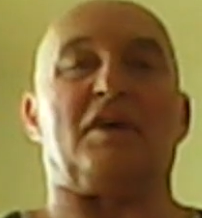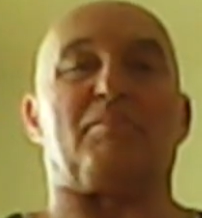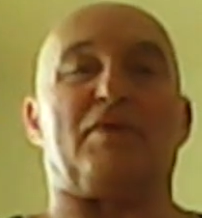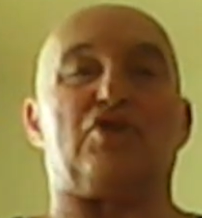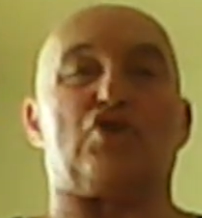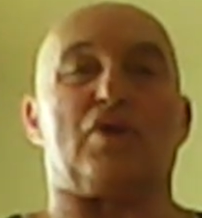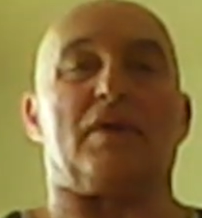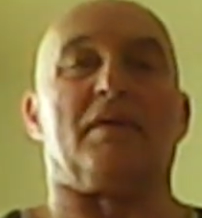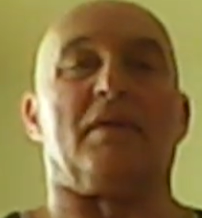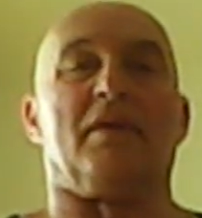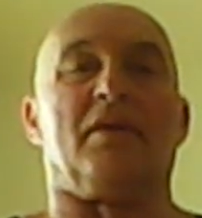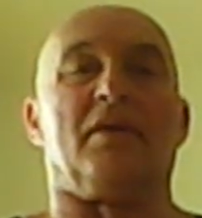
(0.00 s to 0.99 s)
temperature,
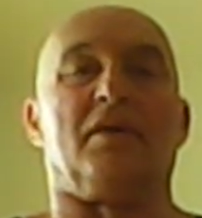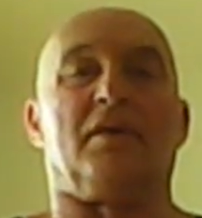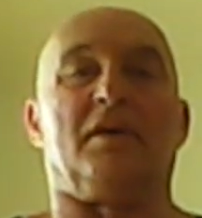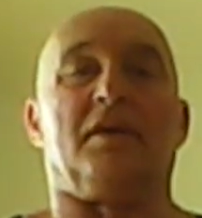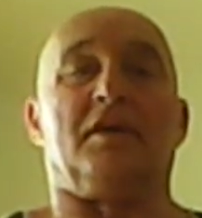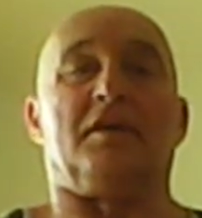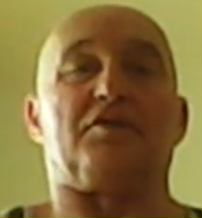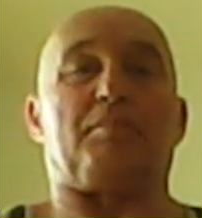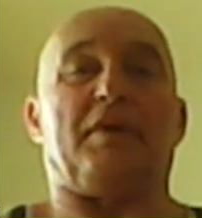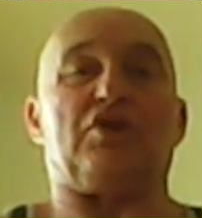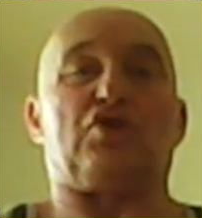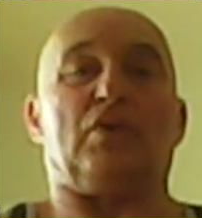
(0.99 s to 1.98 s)

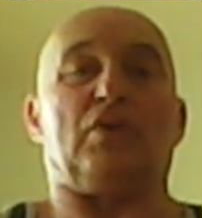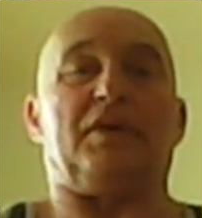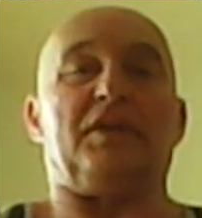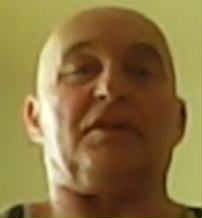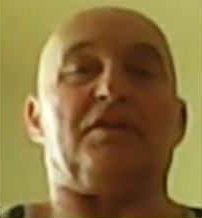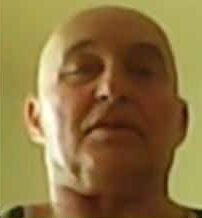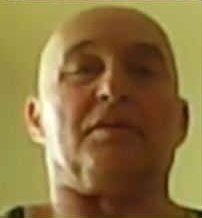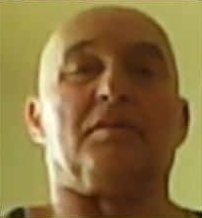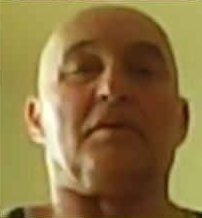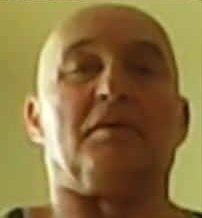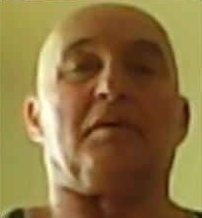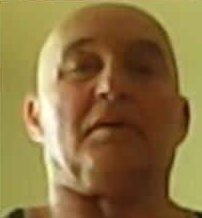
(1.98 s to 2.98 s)
especially in the
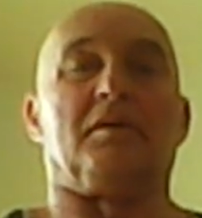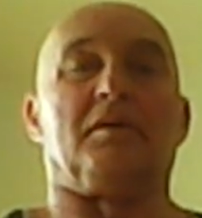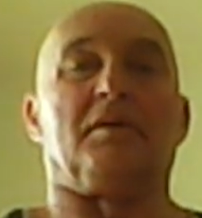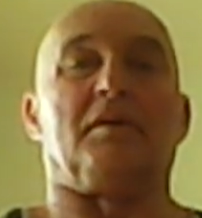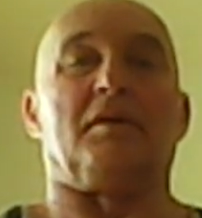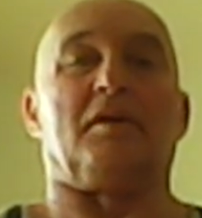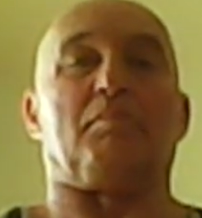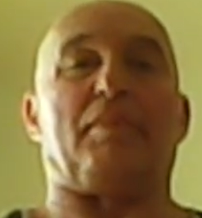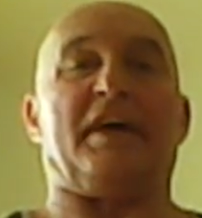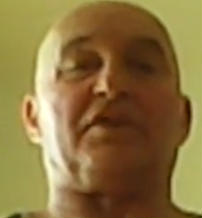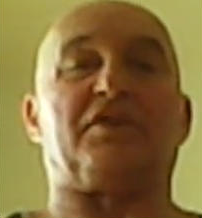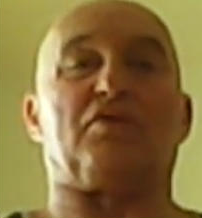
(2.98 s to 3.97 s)

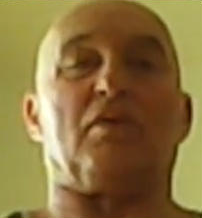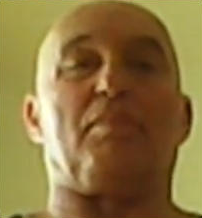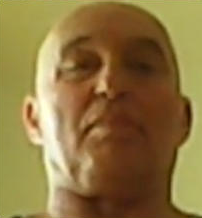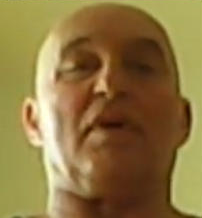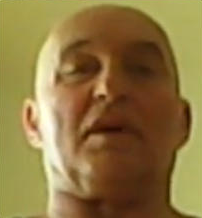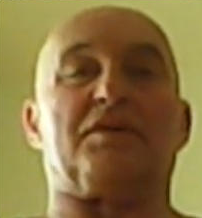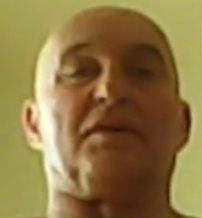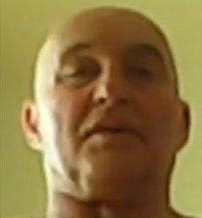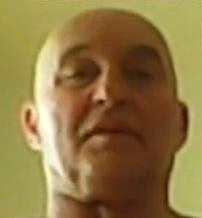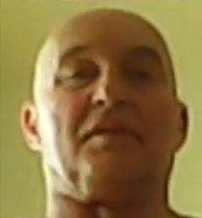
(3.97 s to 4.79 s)
pectoral part.